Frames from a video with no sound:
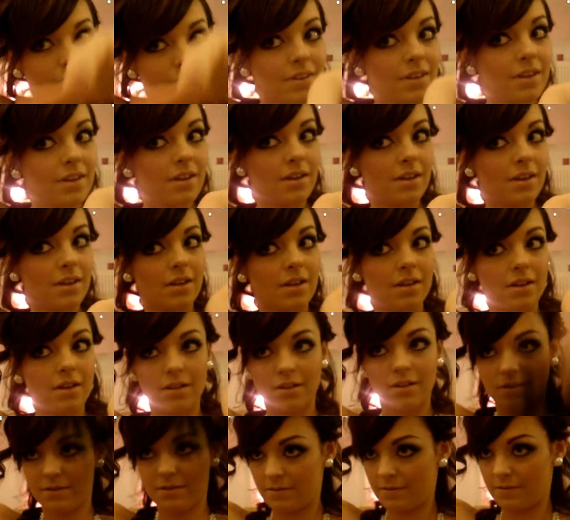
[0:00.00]

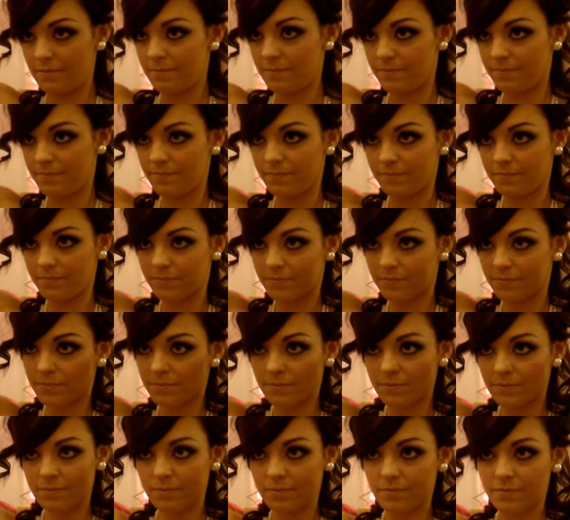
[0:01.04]

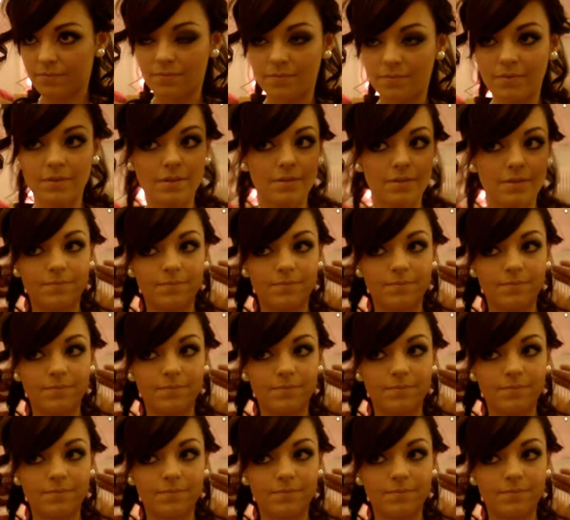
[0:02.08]
[no speech]